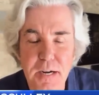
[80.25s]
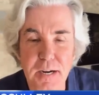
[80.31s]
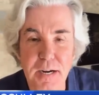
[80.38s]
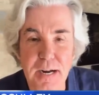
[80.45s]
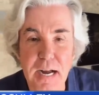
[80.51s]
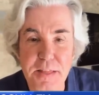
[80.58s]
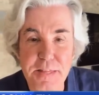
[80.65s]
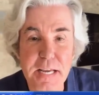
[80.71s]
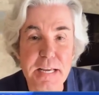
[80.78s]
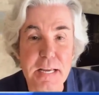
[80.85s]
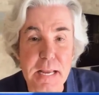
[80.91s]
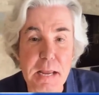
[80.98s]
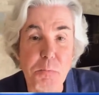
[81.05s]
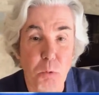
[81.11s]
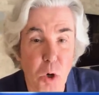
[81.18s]
Uh, I
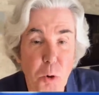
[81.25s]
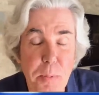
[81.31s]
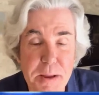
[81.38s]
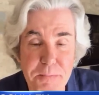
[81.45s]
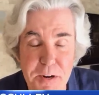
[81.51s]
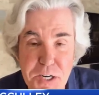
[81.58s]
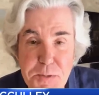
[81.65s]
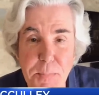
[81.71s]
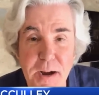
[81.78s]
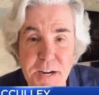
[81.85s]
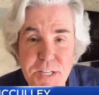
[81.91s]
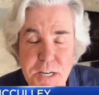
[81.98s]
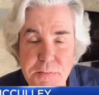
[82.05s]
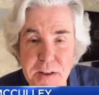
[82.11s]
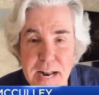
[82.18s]
think he will be
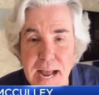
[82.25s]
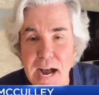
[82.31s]
responsive in